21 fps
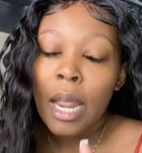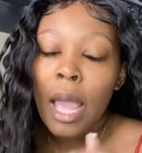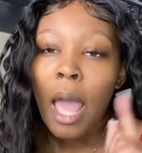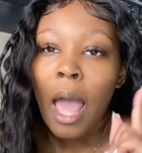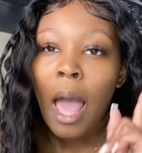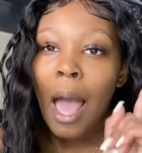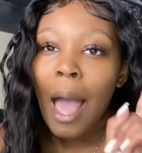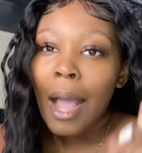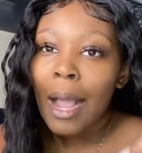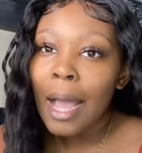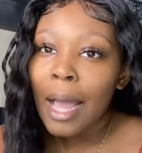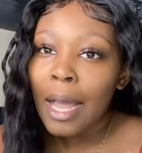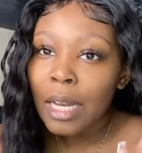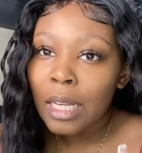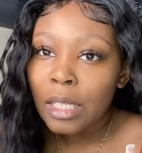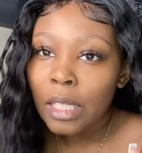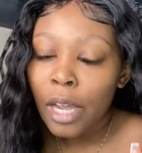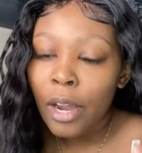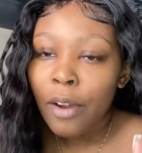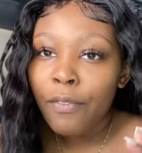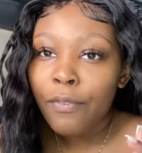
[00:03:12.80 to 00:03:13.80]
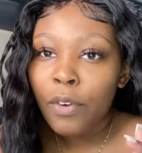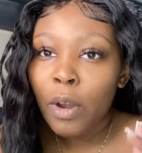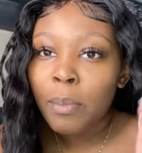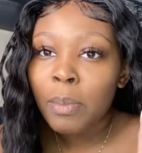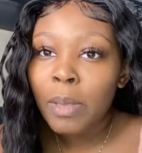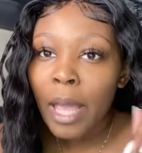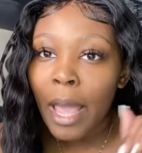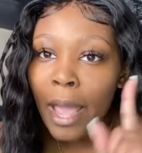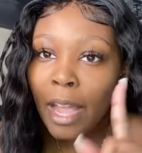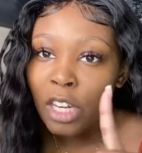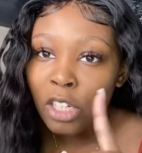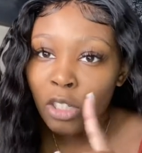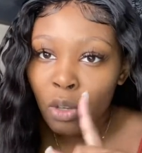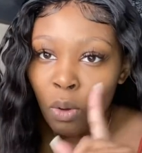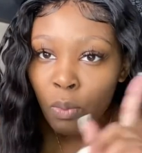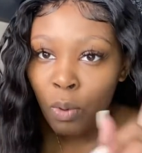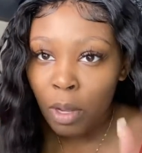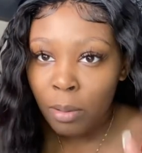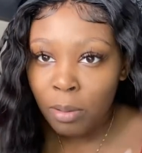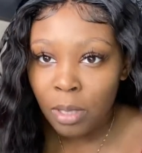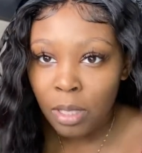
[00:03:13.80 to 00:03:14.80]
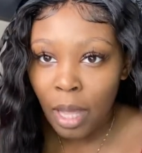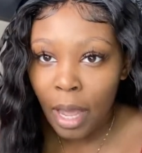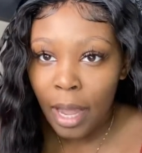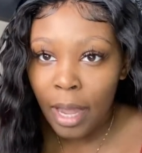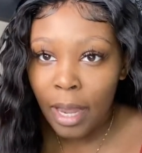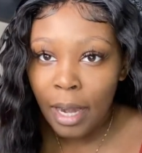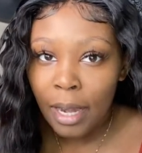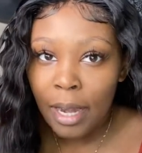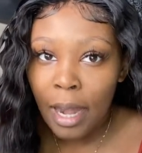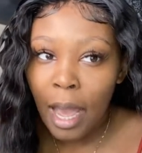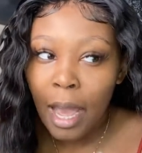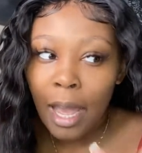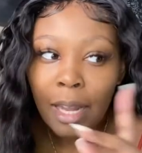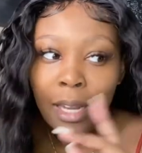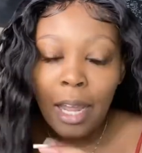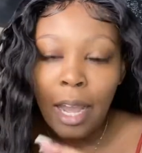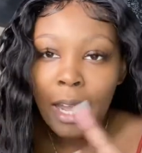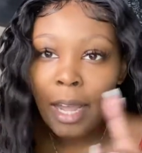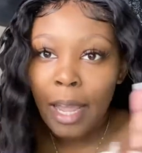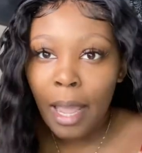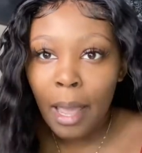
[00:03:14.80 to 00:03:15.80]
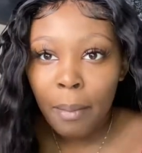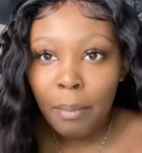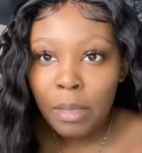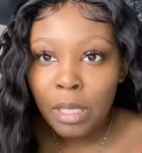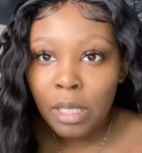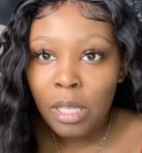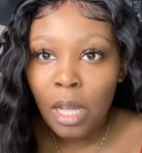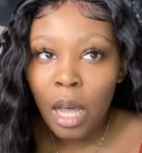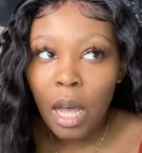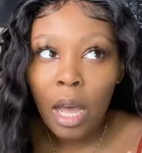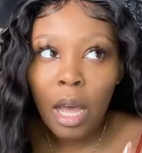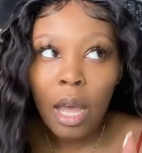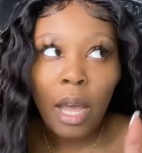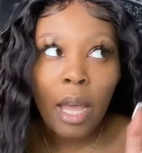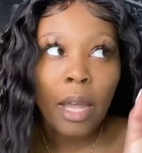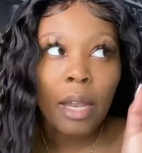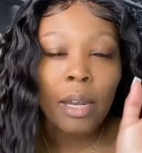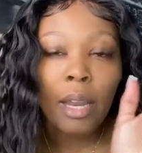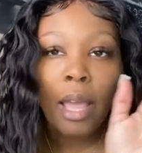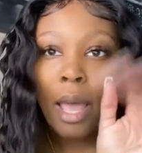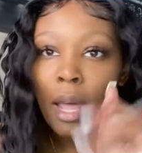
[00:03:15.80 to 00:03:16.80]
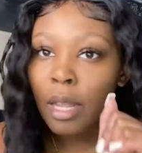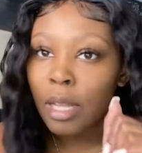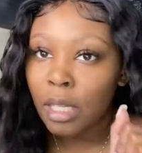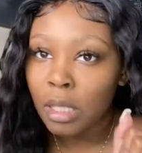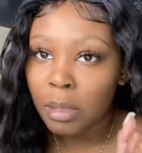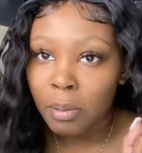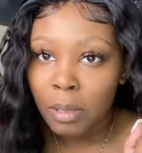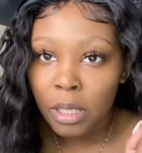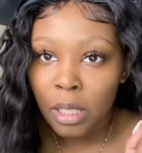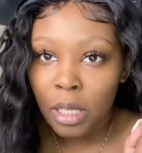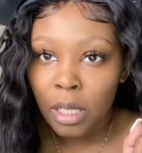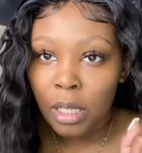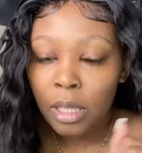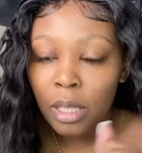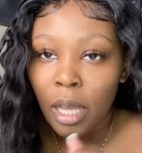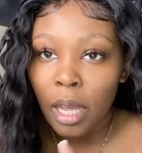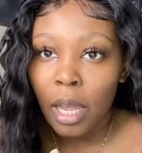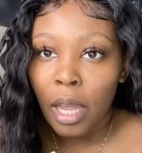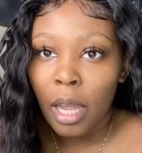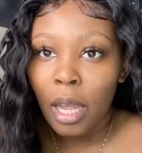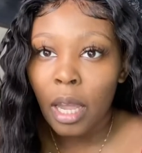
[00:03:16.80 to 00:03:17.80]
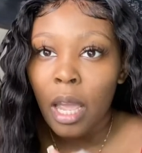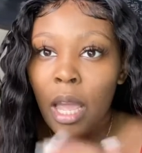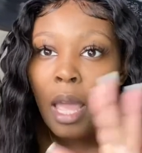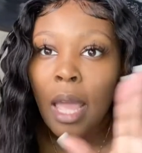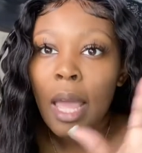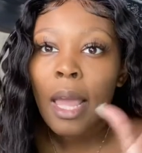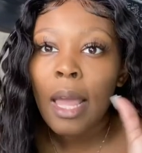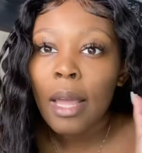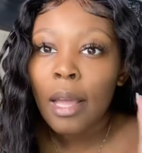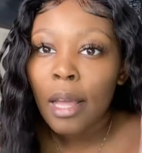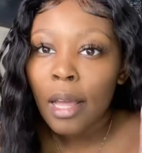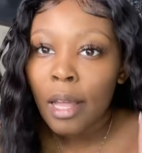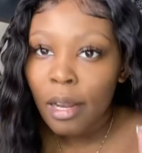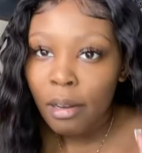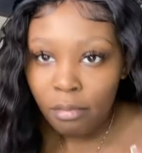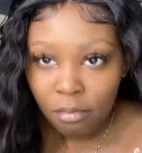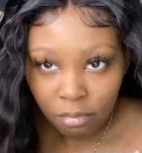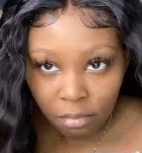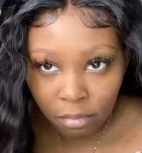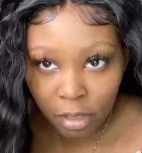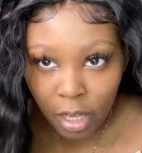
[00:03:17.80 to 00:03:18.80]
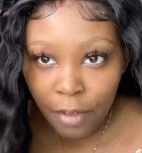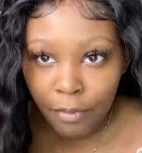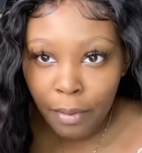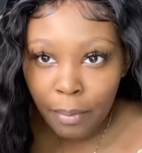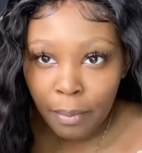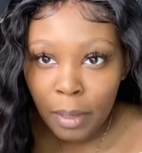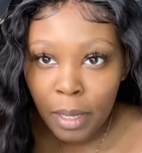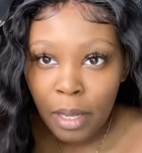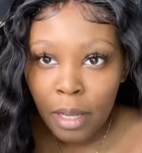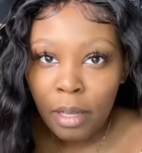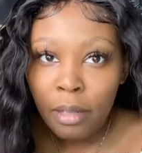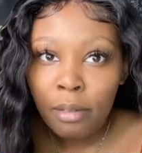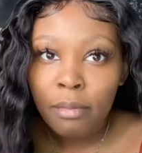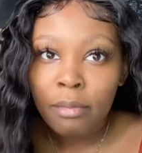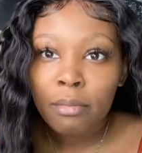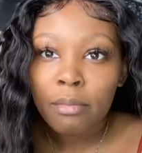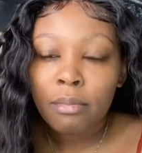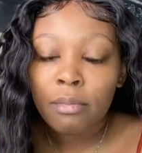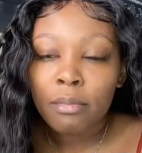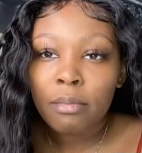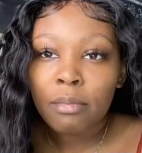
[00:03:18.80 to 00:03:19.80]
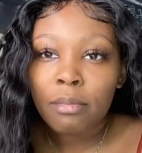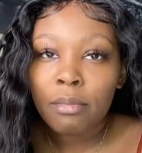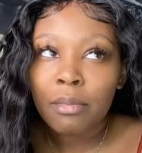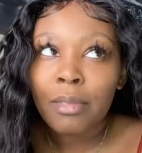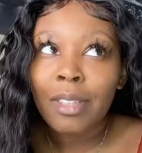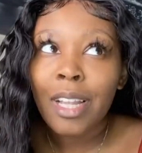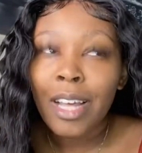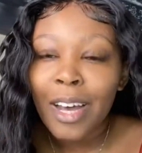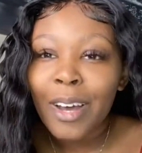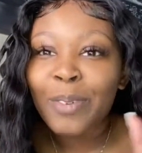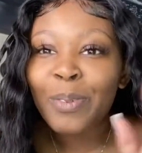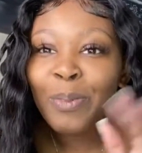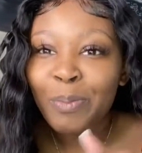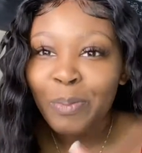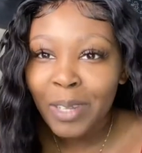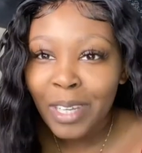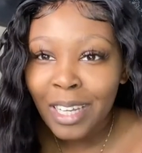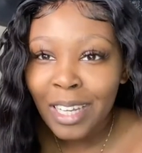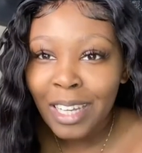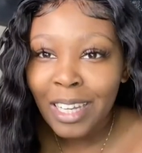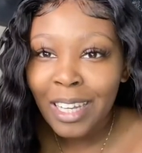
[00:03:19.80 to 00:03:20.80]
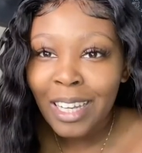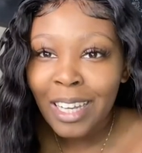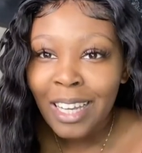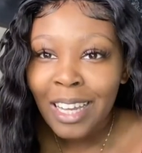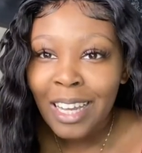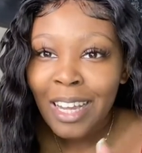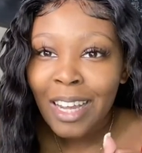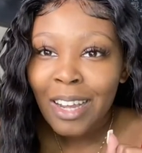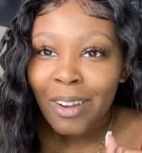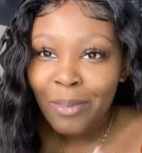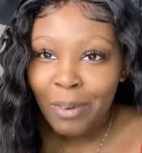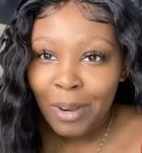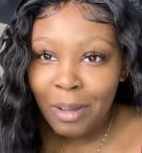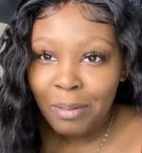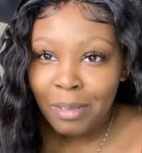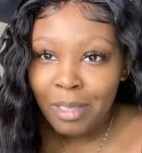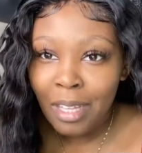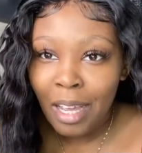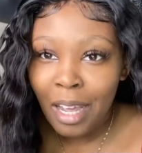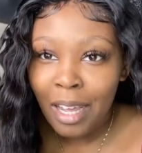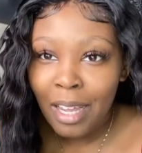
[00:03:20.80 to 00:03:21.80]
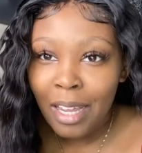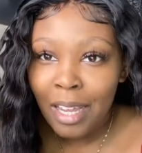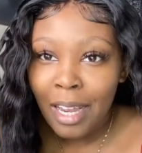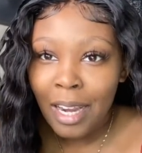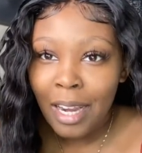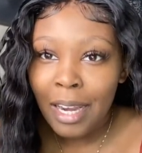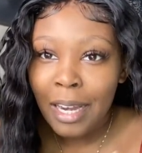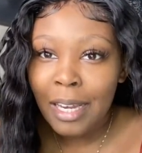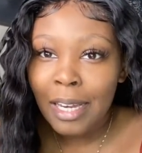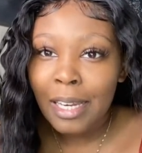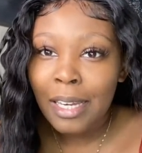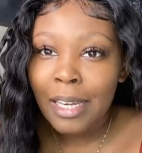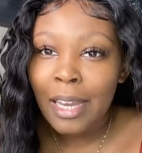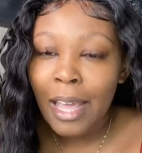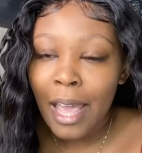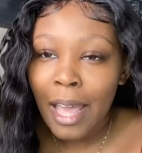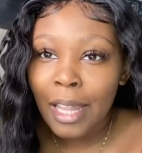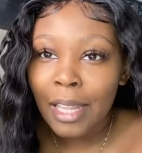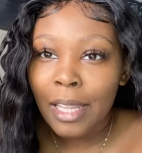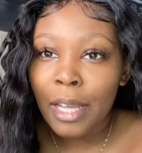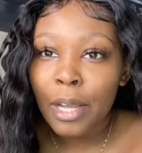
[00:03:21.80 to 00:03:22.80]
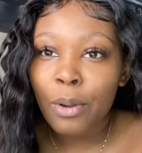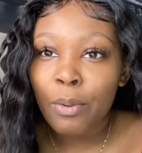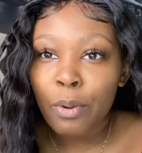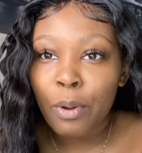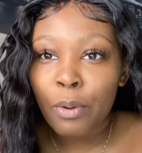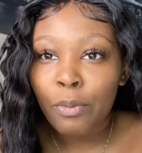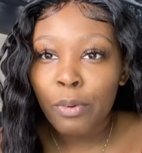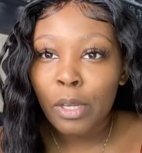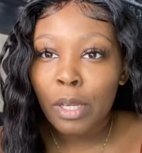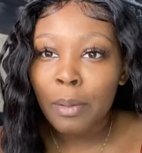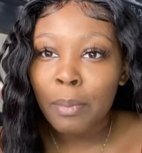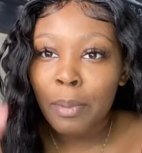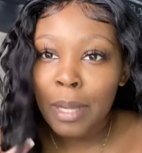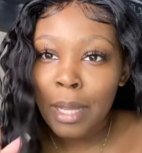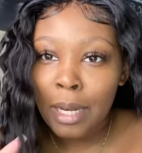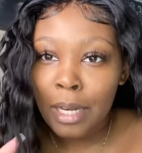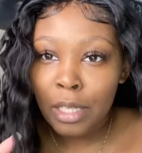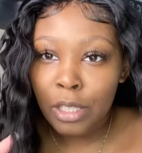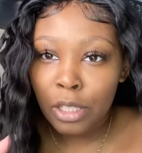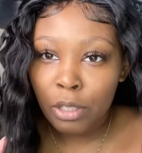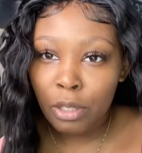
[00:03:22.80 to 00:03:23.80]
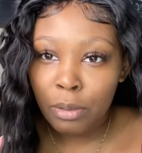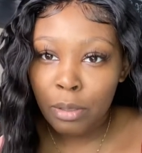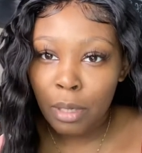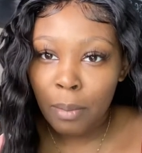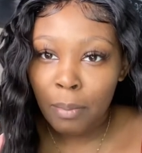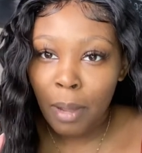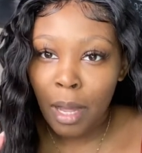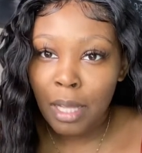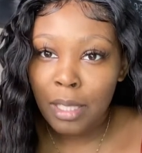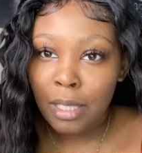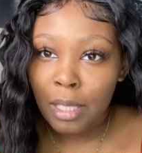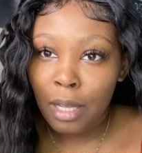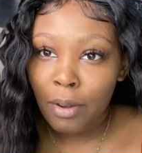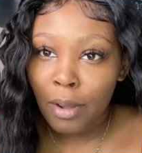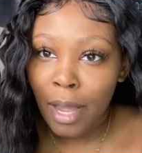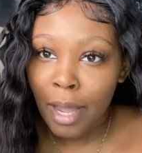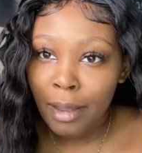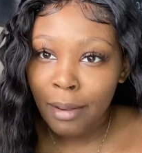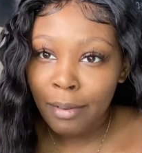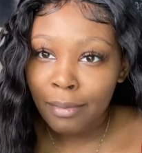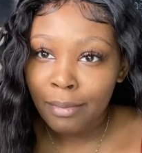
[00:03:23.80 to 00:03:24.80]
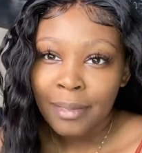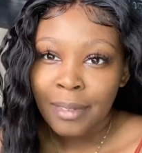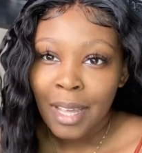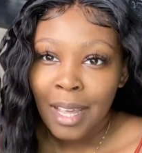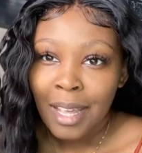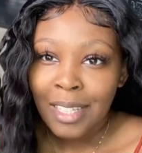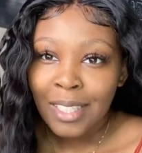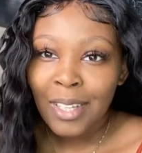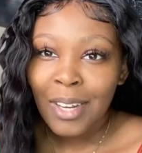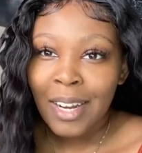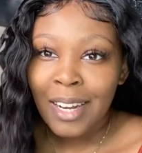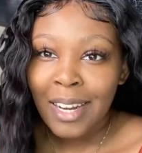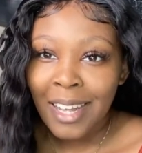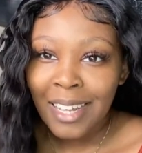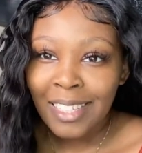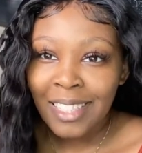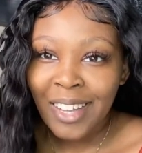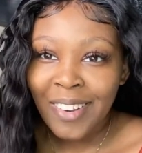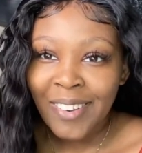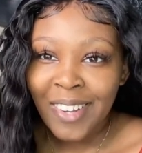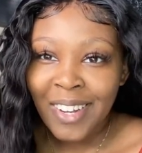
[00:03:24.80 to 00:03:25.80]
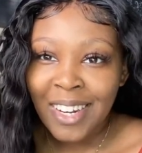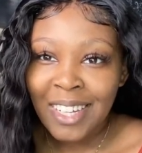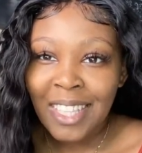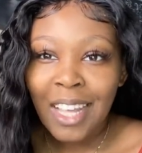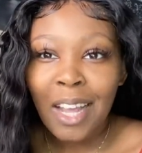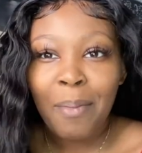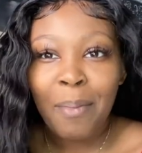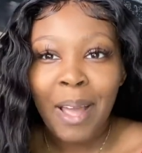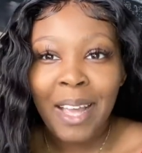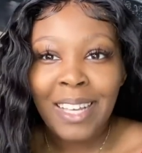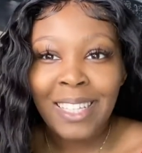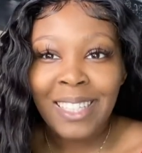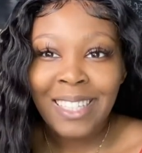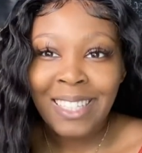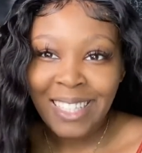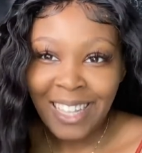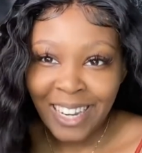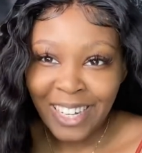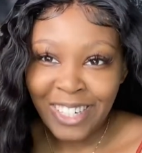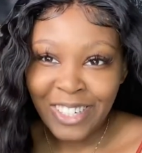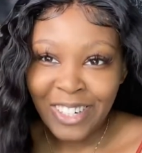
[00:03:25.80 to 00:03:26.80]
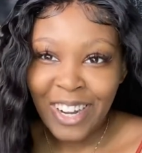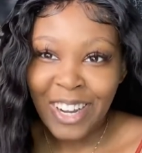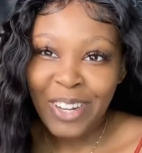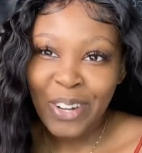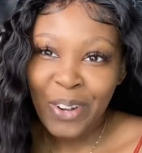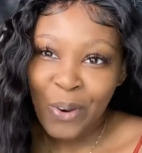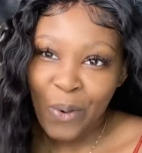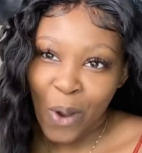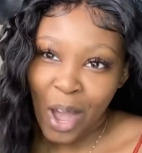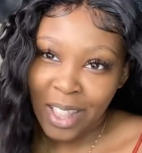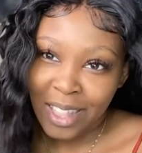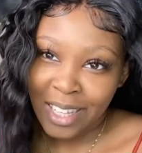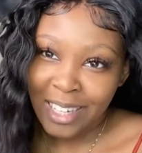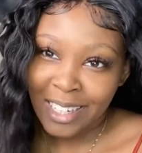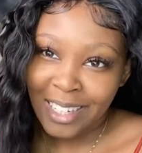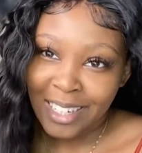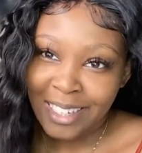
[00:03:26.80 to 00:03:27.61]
I got this hair from the actual website, not like Amazon, AliExpress, or anything. Luvme, Luvme website. And that link will really be in the description box, okay? So the next thing we're gonna talk about is the texture and the quality.